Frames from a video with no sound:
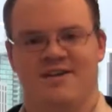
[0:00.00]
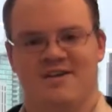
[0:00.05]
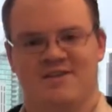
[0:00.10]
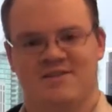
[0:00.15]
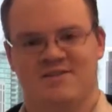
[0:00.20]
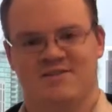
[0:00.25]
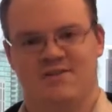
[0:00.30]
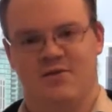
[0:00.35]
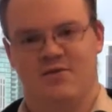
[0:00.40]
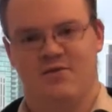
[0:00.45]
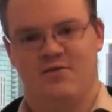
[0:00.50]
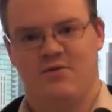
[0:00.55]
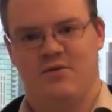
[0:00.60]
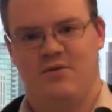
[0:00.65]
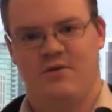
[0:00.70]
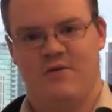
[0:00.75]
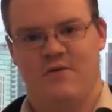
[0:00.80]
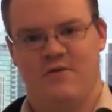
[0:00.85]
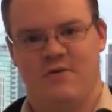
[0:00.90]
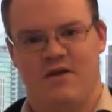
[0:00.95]
So
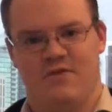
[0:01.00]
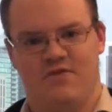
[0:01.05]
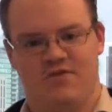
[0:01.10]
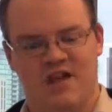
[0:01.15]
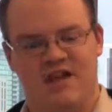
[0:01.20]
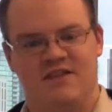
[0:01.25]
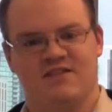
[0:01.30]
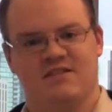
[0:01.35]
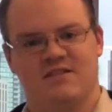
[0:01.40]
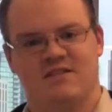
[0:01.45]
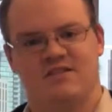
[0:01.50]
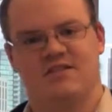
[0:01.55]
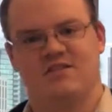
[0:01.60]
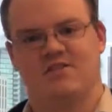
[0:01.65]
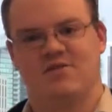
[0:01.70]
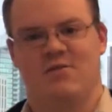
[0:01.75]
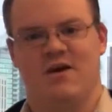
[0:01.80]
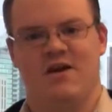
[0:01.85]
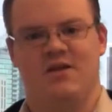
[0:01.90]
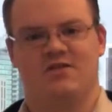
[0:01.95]
if that's the
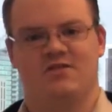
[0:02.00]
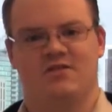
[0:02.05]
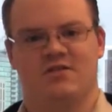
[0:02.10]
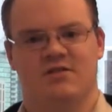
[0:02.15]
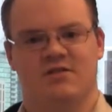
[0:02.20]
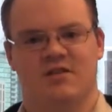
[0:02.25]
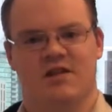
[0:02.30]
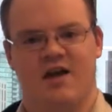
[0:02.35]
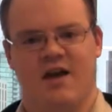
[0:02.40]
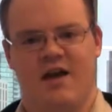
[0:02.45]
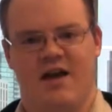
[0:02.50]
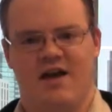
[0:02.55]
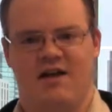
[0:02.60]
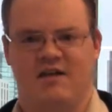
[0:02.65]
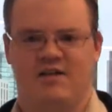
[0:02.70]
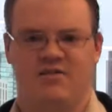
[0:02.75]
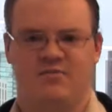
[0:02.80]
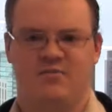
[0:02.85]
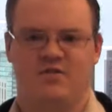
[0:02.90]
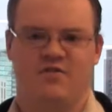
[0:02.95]
situation, how
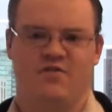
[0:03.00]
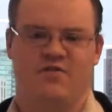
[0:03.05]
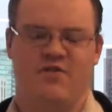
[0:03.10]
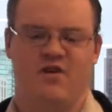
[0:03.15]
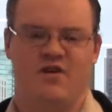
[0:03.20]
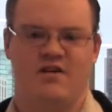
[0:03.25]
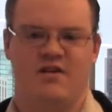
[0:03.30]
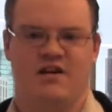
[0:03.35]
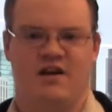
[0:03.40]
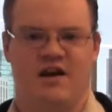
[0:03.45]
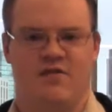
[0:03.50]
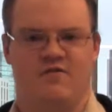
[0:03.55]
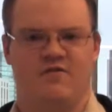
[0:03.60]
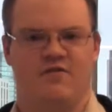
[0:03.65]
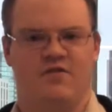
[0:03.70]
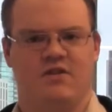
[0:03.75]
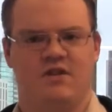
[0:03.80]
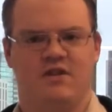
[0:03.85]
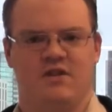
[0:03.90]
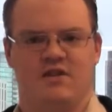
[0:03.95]
can we find a
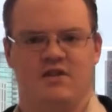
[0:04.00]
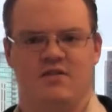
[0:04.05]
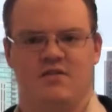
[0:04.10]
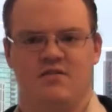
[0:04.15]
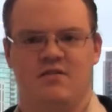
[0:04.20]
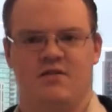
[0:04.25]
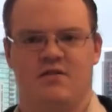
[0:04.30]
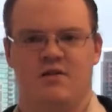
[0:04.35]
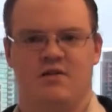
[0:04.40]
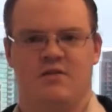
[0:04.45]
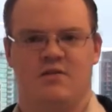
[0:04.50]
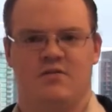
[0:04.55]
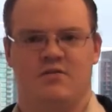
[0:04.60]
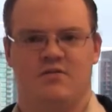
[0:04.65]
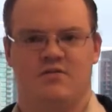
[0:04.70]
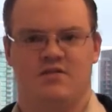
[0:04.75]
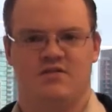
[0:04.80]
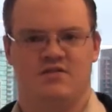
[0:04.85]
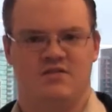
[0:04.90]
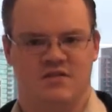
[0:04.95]
comfort in
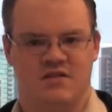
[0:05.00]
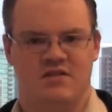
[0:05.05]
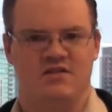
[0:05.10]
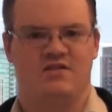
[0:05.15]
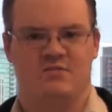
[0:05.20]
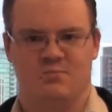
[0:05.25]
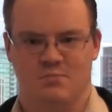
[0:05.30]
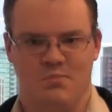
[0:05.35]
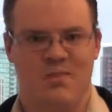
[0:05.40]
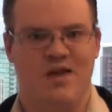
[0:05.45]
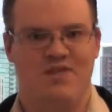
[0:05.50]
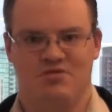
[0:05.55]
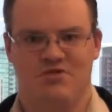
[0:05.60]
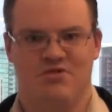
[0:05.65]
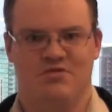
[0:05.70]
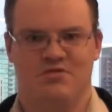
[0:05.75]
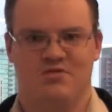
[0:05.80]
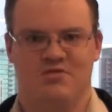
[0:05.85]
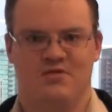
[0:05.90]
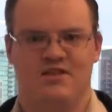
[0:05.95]
this method,
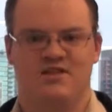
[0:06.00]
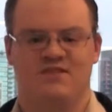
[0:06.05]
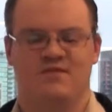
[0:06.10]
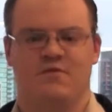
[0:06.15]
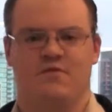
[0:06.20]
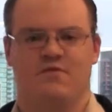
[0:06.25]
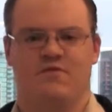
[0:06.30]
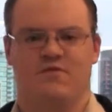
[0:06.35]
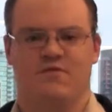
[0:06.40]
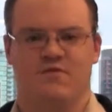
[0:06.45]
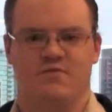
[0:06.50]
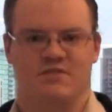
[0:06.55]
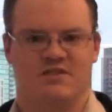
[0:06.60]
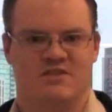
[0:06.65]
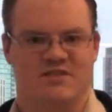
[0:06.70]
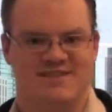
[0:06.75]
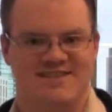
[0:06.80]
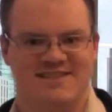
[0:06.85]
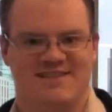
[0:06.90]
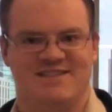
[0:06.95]
this
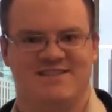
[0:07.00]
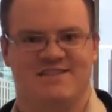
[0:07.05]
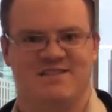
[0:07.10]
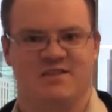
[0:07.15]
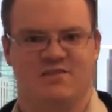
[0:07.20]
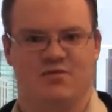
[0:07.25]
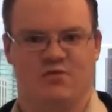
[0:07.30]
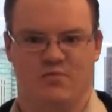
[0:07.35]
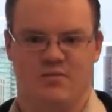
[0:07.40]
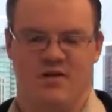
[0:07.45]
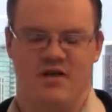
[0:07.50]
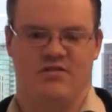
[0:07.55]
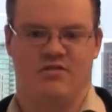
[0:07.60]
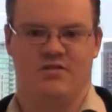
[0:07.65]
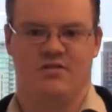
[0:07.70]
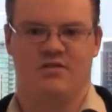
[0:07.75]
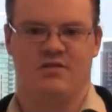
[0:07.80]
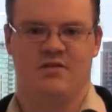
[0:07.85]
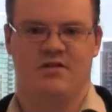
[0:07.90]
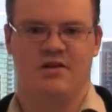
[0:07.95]
statistical
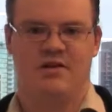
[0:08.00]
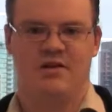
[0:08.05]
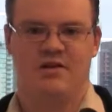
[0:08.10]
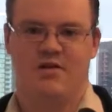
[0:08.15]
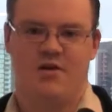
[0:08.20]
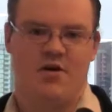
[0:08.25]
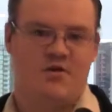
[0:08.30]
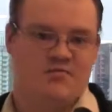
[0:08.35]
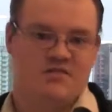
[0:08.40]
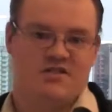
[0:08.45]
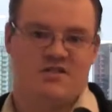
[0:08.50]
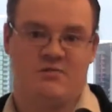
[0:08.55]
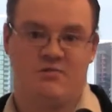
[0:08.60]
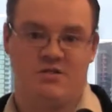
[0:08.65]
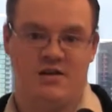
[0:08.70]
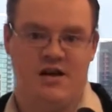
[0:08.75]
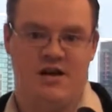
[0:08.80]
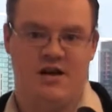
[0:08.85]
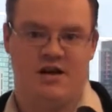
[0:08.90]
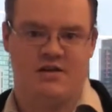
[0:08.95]
method? Obviously we
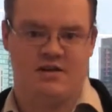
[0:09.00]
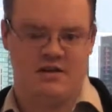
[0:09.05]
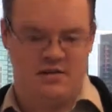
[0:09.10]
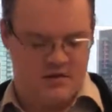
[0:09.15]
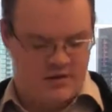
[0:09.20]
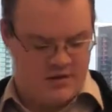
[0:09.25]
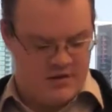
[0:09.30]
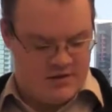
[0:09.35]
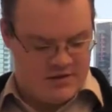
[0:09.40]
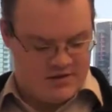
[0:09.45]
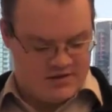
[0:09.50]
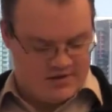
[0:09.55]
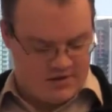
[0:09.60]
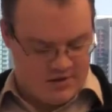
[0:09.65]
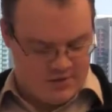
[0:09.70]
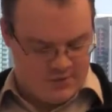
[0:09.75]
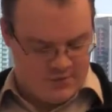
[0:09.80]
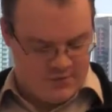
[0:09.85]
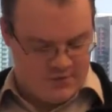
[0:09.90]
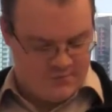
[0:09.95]
can't.
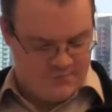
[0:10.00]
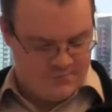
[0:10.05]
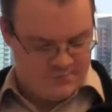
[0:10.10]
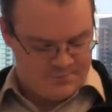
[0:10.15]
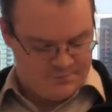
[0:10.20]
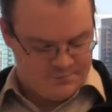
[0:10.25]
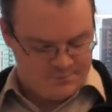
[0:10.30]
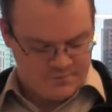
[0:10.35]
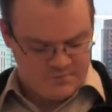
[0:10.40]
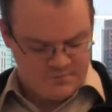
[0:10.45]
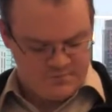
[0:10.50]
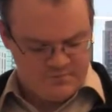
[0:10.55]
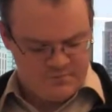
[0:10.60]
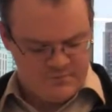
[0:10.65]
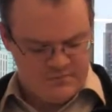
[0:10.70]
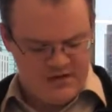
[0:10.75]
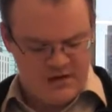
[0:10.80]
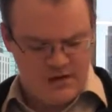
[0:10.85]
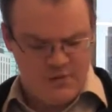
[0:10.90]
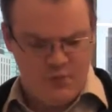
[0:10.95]
So
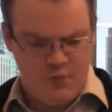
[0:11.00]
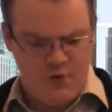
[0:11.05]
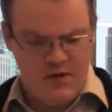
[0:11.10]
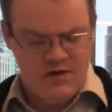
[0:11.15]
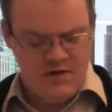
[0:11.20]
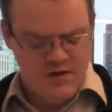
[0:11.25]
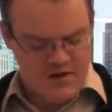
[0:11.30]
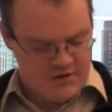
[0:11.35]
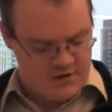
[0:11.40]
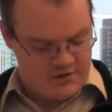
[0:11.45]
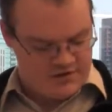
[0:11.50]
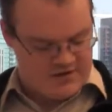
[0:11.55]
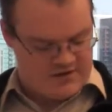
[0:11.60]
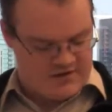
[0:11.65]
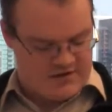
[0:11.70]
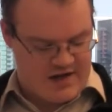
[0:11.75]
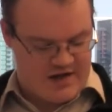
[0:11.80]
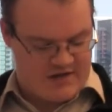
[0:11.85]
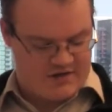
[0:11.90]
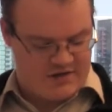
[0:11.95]
one thing I'll
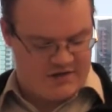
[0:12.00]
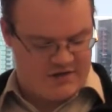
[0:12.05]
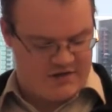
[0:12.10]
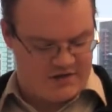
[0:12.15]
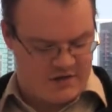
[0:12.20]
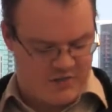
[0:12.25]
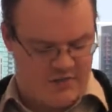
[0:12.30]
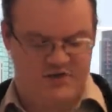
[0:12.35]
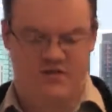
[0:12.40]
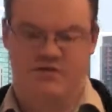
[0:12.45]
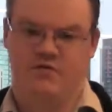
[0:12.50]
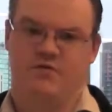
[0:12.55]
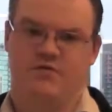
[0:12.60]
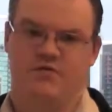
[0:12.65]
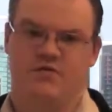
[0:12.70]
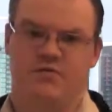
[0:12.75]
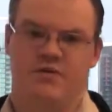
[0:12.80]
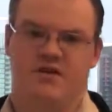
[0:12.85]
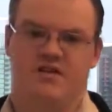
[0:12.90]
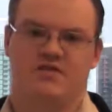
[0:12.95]
just add to this question of
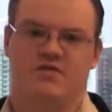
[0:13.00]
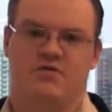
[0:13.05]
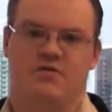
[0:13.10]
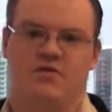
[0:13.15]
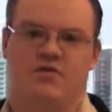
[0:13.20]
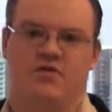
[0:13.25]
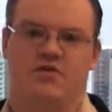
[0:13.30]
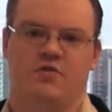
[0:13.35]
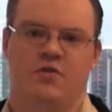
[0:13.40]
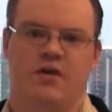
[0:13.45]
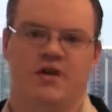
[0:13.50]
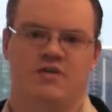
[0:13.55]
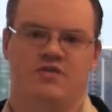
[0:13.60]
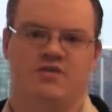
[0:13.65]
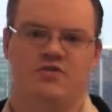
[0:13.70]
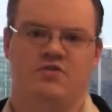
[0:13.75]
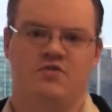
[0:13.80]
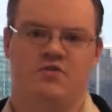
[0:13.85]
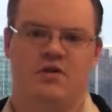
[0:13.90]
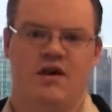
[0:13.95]
the recent
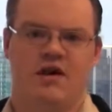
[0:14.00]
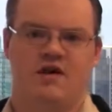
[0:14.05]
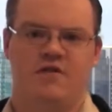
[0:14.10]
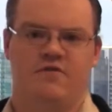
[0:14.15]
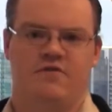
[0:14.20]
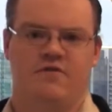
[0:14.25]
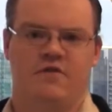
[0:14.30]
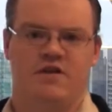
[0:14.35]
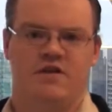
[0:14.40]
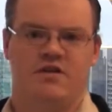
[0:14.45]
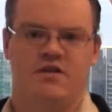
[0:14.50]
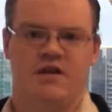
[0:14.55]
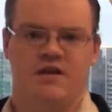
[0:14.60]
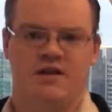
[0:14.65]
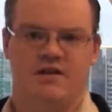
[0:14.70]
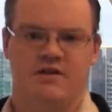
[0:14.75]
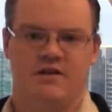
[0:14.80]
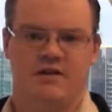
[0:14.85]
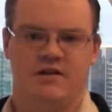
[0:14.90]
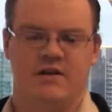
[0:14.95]
earthquakes. You have in
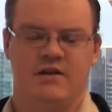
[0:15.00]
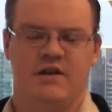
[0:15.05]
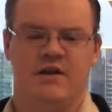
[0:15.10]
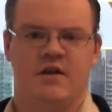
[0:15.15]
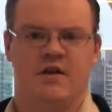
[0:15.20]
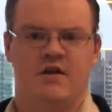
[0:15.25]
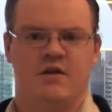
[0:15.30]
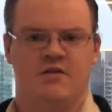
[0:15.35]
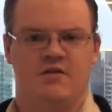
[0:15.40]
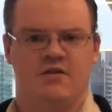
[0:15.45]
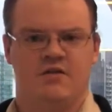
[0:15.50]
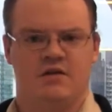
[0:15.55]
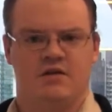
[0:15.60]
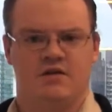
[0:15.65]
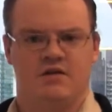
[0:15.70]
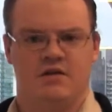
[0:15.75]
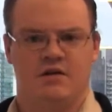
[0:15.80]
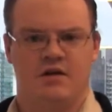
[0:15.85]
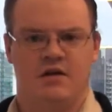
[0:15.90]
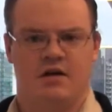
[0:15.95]
Italy the